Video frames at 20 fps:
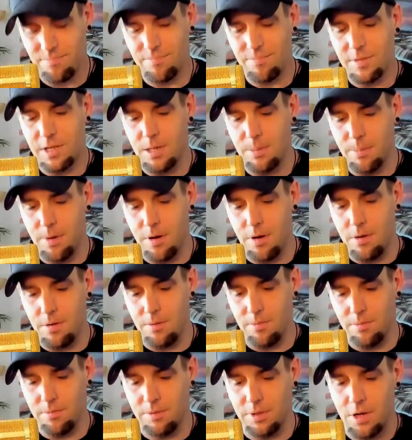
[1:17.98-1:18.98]
Come on,
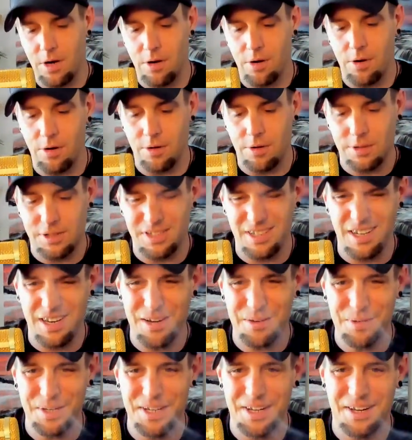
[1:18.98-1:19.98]
cards. There
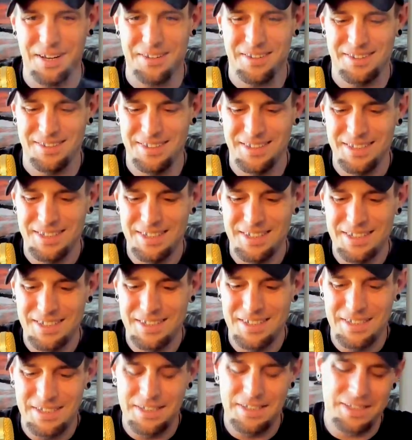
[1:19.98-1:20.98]
we go.
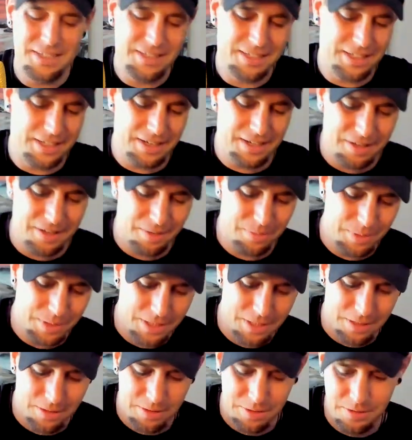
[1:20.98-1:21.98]
There we
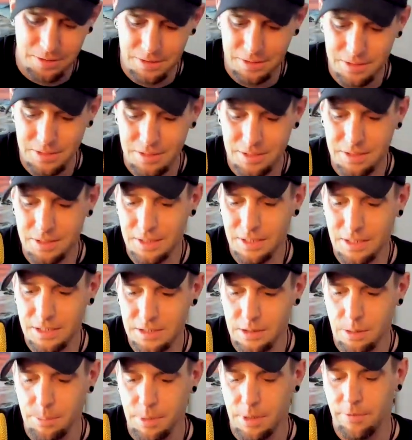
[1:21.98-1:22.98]
go
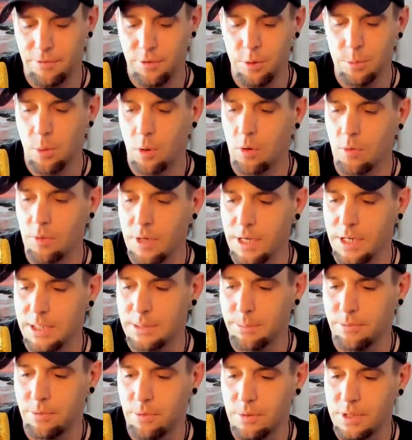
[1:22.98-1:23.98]
going to be a few more
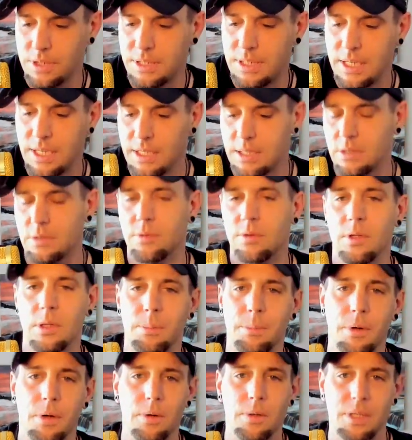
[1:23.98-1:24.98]
readings before this deck is fully
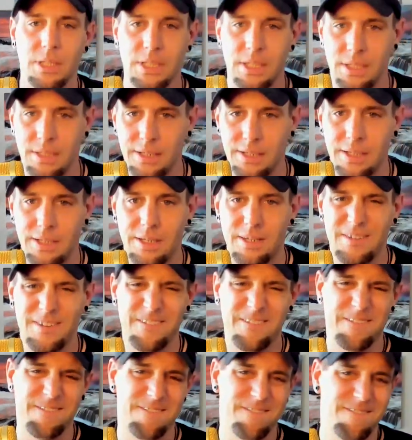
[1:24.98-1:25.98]
broken.
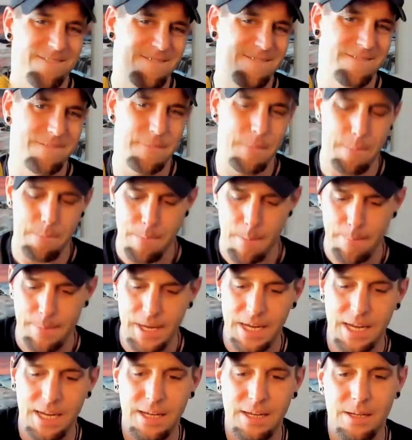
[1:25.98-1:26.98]

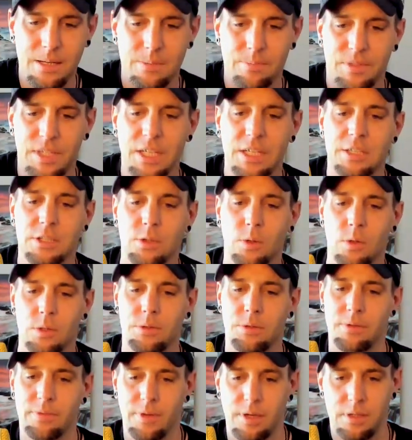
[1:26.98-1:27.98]
Bam! Ten of
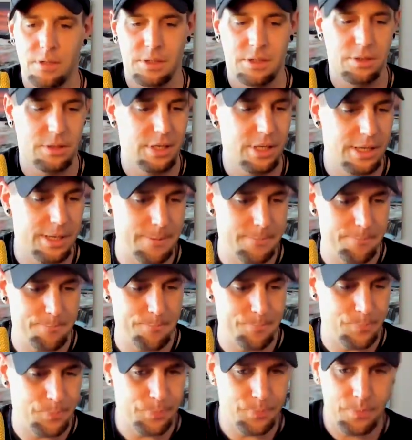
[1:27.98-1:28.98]
Swords reversed. Okay.
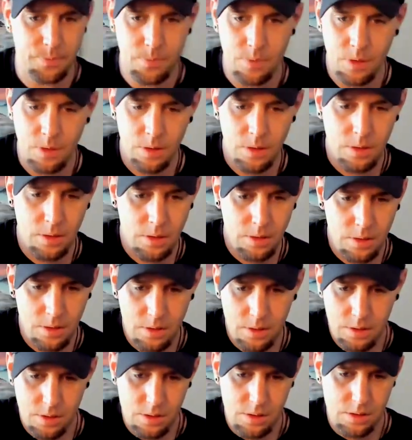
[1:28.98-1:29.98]

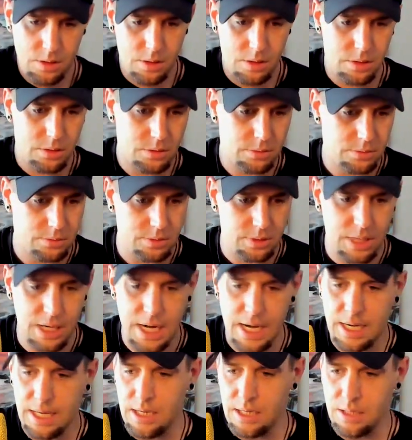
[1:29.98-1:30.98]

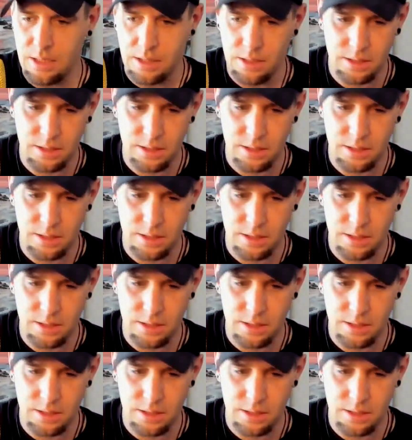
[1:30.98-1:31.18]
Alrighty.